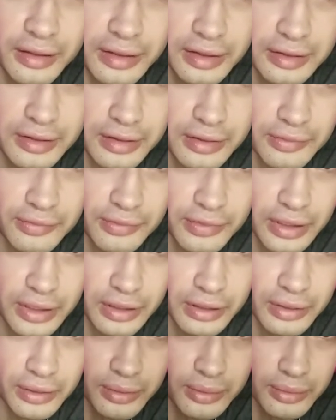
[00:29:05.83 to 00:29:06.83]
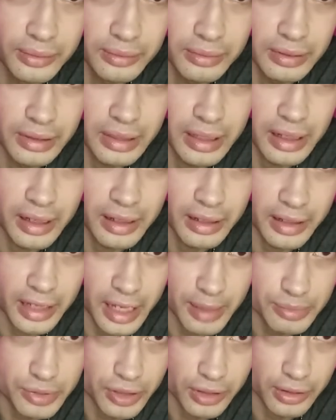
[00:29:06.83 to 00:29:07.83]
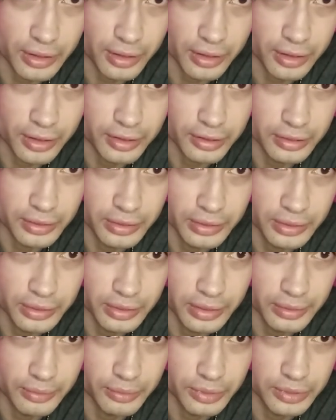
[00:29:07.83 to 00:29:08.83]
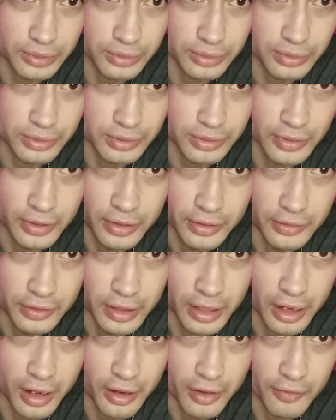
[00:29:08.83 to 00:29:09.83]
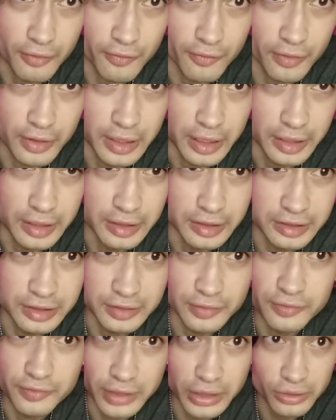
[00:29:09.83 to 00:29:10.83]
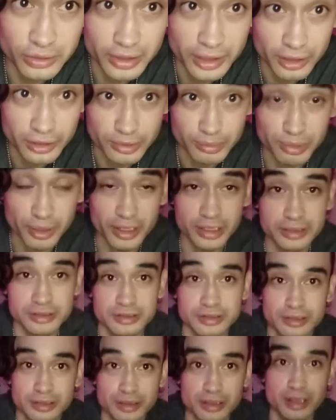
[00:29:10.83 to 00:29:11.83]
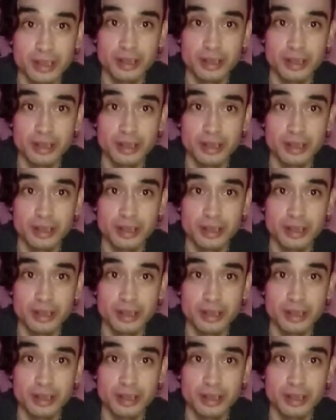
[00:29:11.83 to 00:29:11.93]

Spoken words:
it's a video capture card, which is severely underpriced.